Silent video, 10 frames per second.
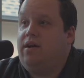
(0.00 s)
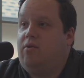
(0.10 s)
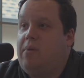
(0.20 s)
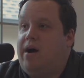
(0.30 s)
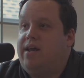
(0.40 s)

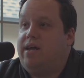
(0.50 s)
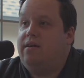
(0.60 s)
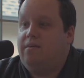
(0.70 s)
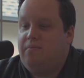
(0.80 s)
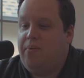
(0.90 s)

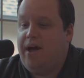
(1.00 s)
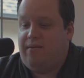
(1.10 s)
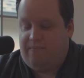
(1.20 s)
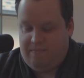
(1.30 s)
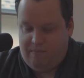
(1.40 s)
Hermione.
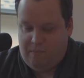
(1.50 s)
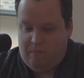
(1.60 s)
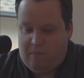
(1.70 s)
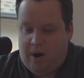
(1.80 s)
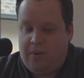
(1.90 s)
But
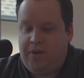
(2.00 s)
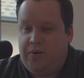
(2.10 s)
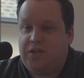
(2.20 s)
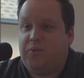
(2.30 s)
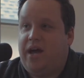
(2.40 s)
I really
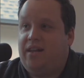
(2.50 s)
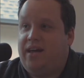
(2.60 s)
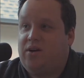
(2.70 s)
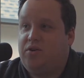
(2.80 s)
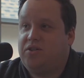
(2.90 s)
wish we had
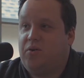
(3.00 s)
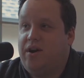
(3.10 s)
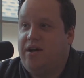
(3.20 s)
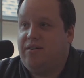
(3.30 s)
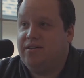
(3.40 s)
like Chris
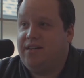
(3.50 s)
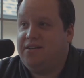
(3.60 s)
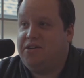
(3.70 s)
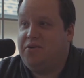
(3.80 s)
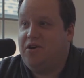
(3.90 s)
Cornell's
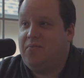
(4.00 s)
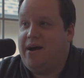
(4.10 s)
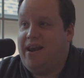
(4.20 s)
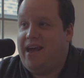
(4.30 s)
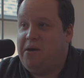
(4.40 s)
like, do you know
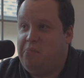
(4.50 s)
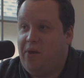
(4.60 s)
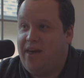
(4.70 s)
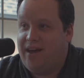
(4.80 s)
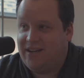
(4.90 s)
my name
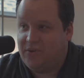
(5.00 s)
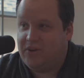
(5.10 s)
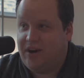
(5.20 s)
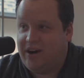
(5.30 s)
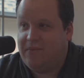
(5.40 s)
playing as we're talking